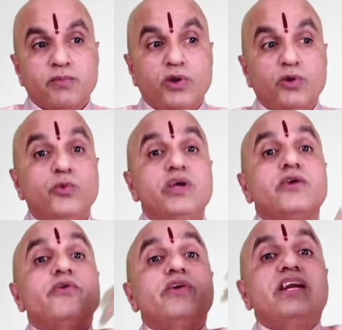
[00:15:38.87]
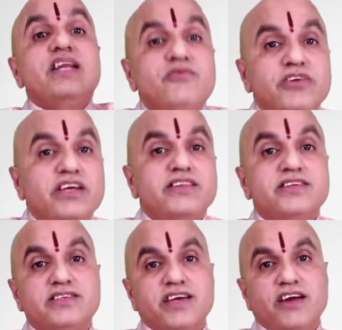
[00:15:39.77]
but we're reliving
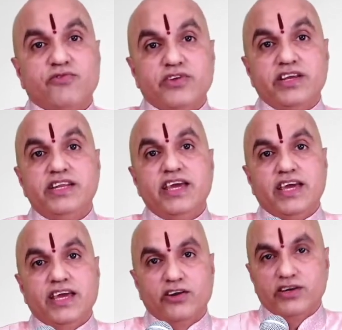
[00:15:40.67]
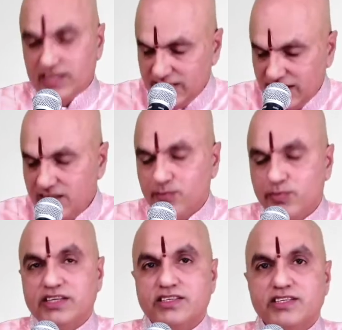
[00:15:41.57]
this every day on a daily
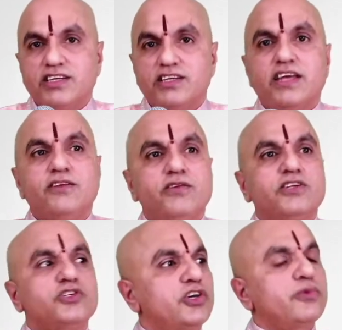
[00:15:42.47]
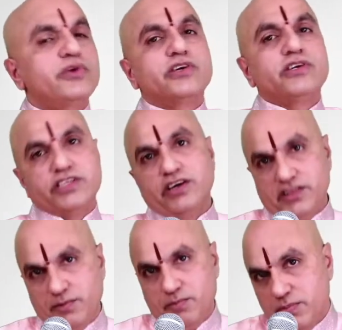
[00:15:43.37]
basis, and then in turn, we're hurting
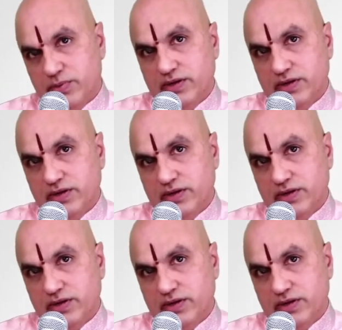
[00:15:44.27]
other people.